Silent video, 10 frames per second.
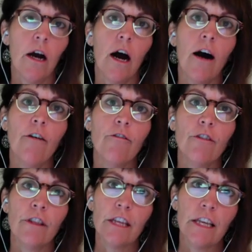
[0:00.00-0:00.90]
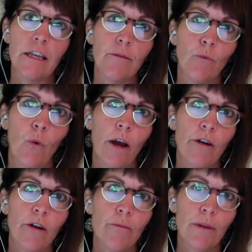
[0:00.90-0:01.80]
of the
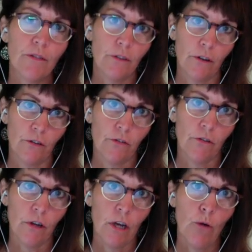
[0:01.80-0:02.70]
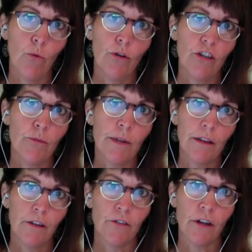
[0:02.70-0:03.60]
winery business, will need to be
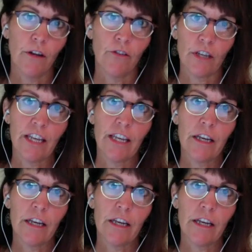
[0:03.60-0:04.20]
listed as a key